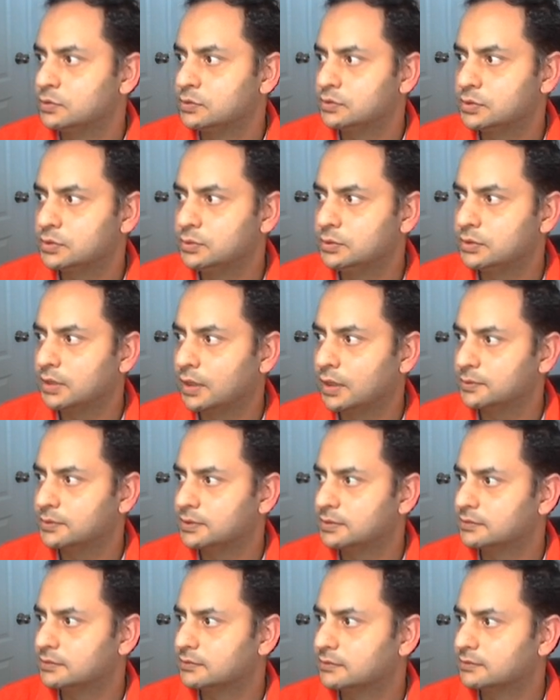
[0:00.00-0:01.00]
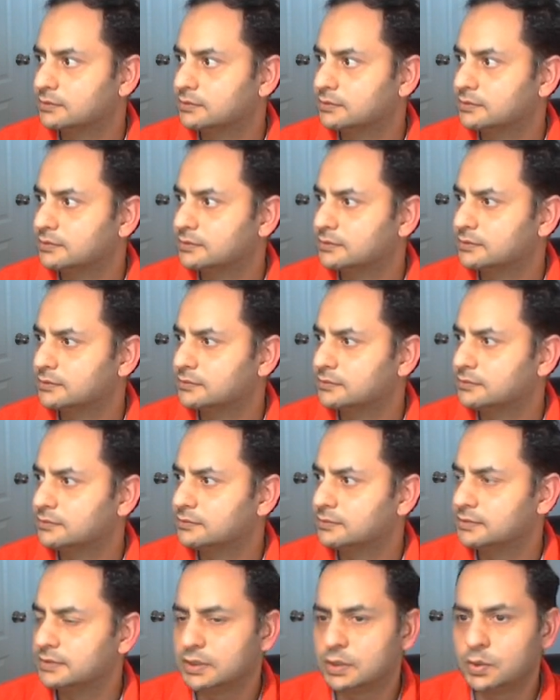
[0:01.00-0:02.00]

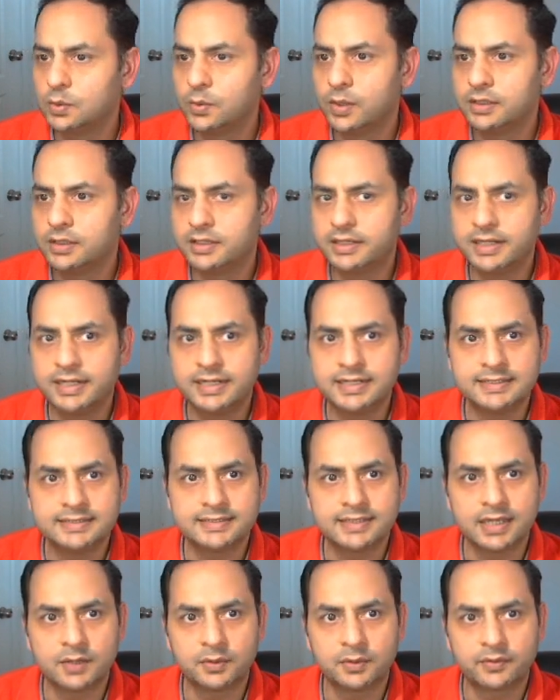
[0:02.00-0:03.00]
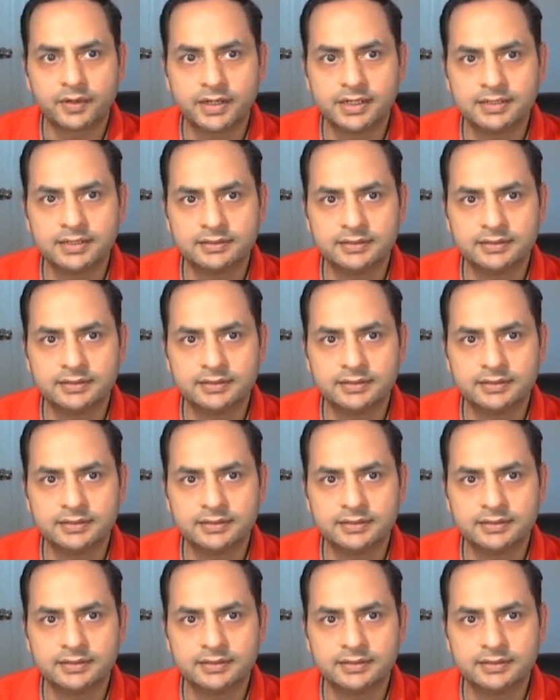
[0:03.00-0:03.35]
2,287, right?